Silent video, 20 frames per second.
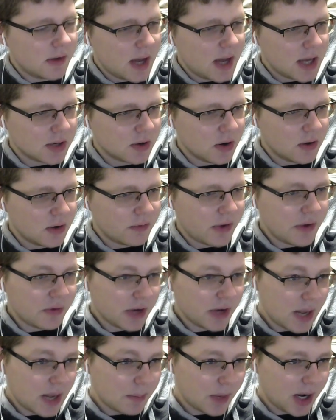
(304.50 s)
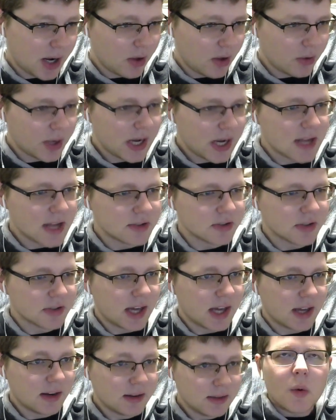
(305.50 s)
And current favorite game, but I already answered
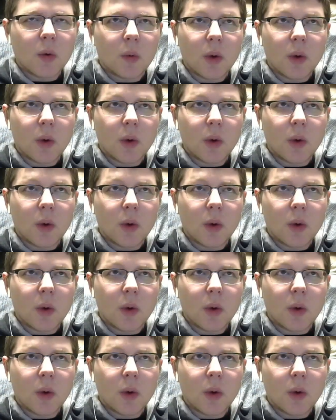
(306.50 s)
that.